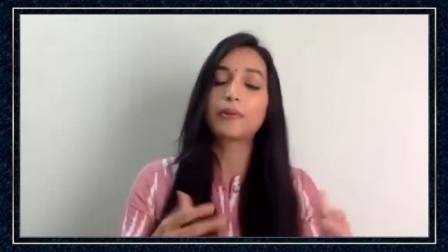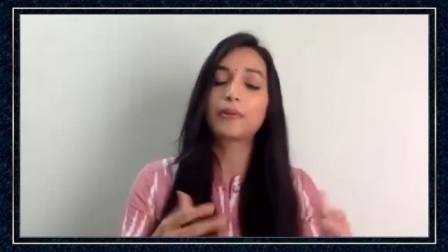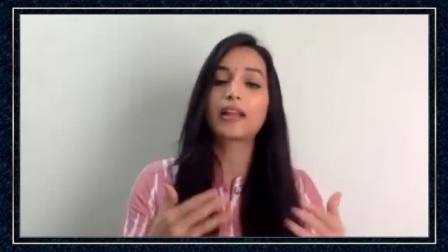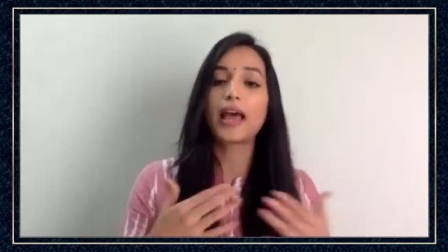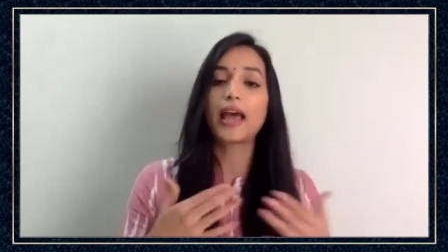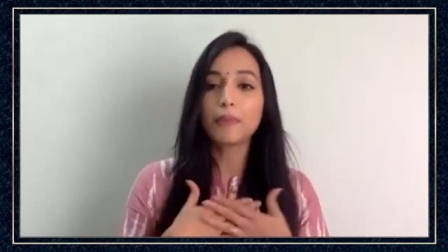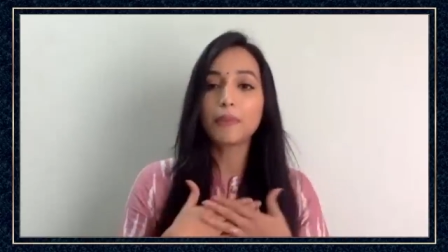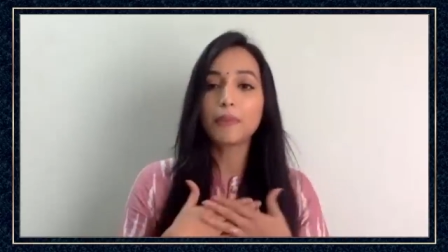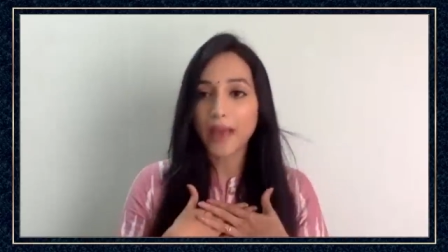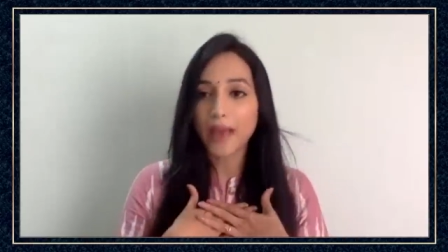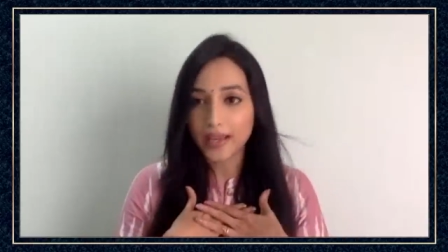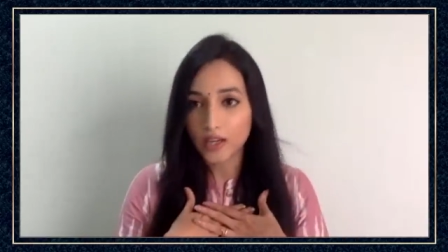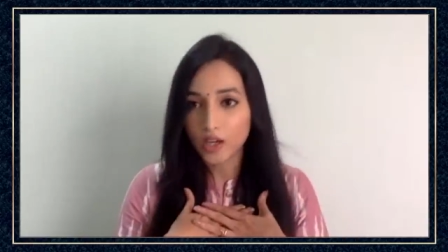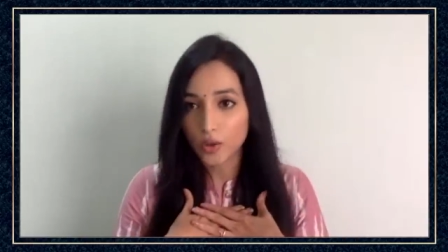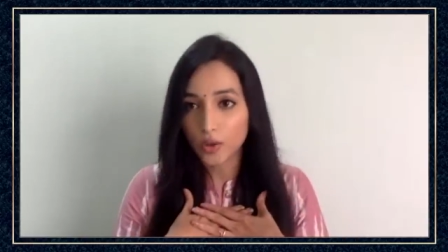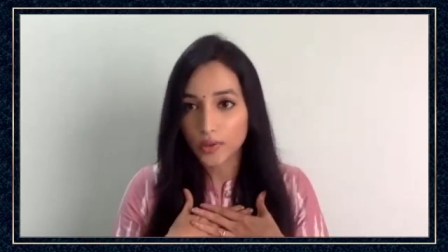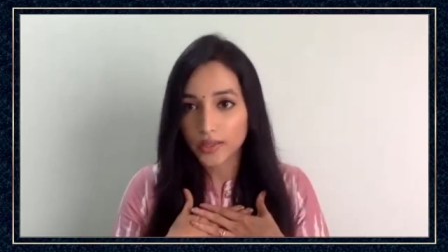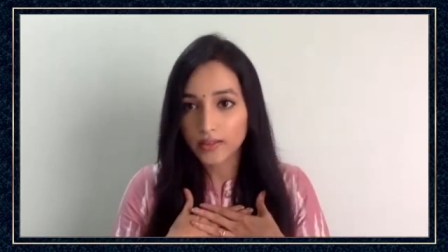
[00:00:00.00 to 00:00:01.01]
But I'm a
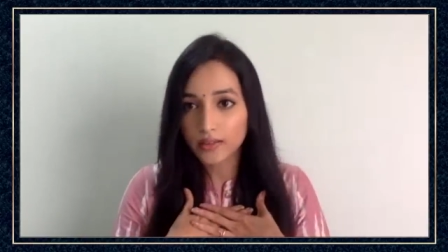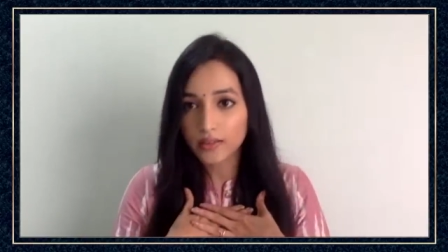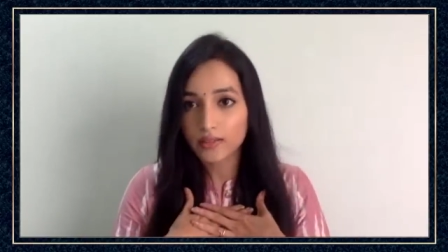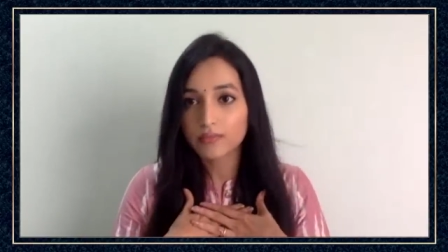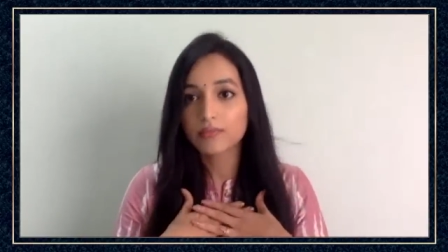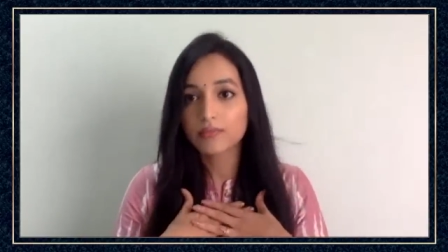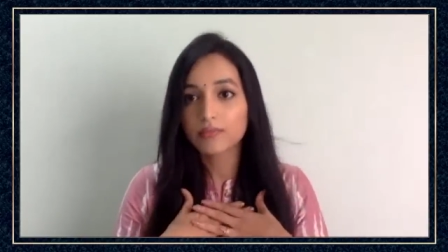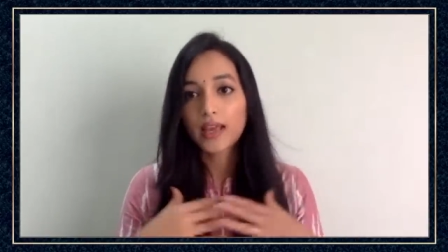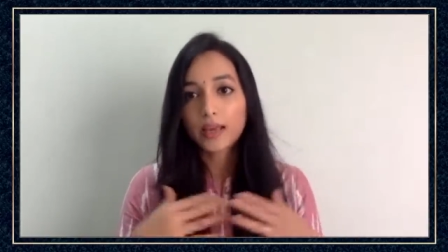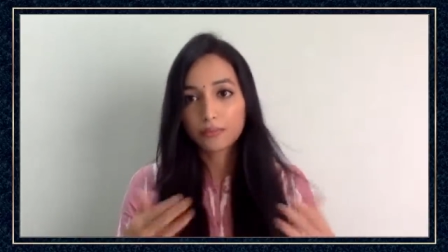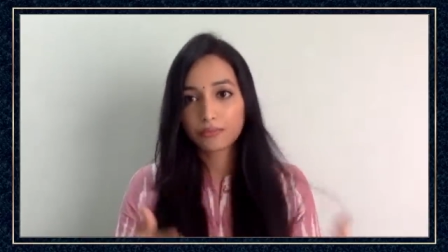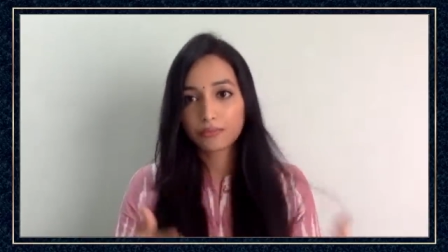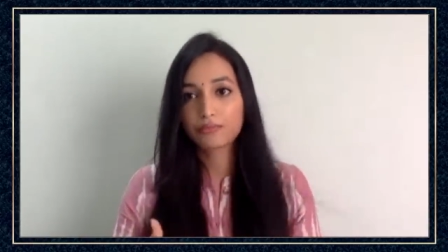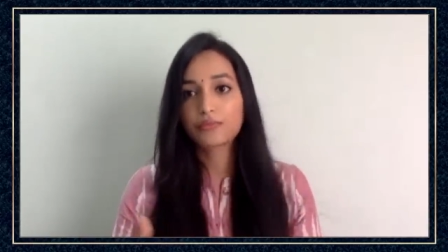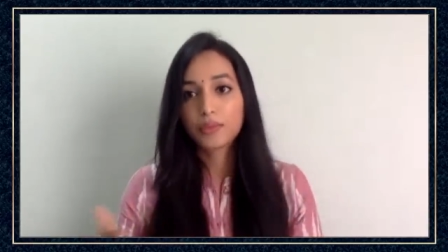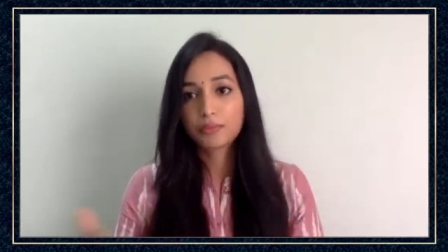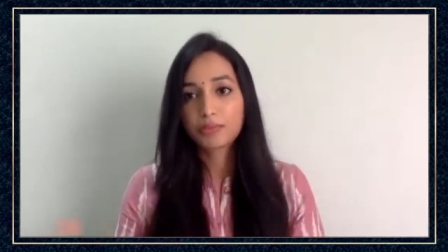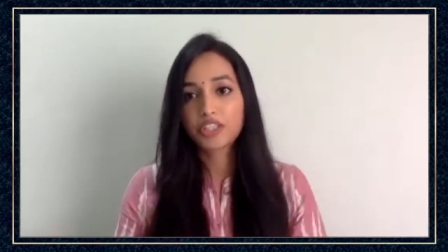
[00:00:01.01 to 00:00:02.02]
Mangalorean. I'm
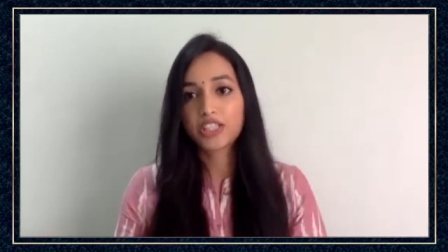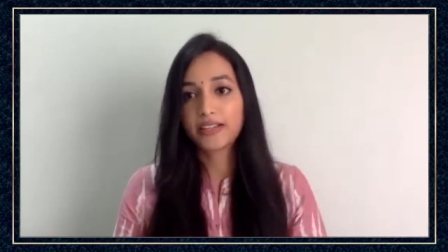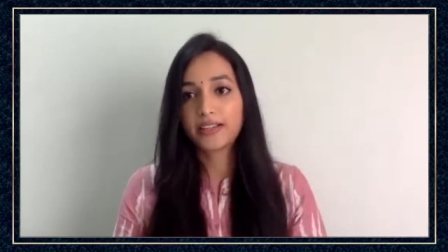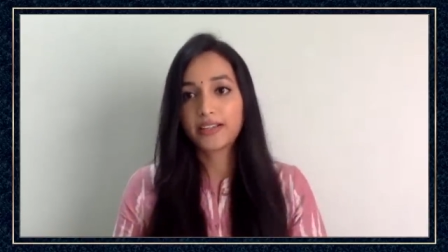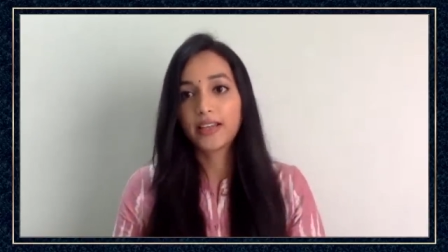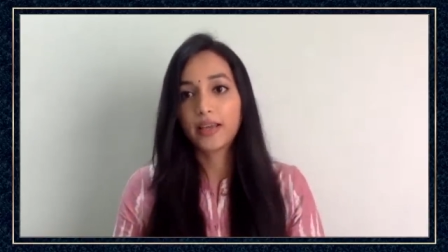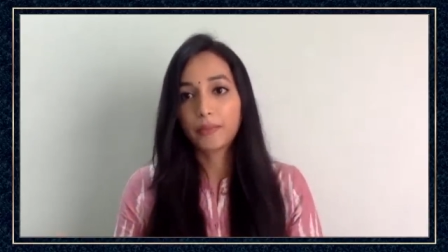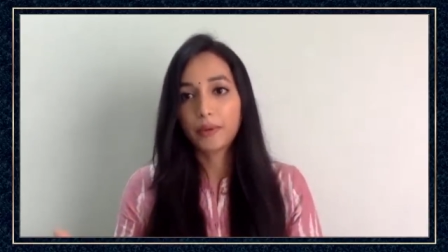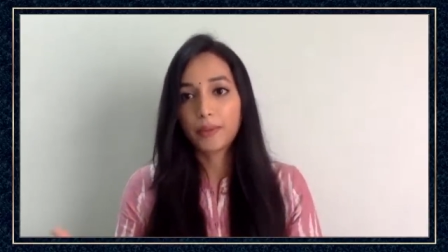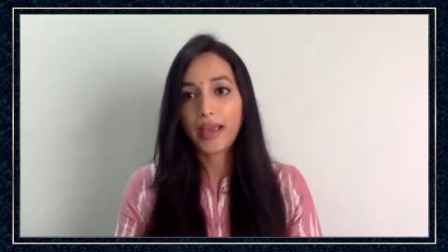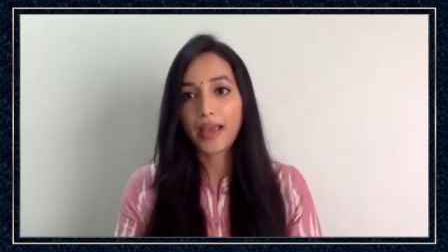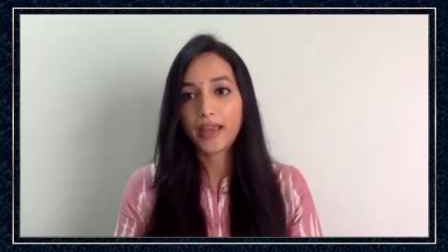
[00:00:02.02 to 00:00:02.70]
I'm Shetty. I'm a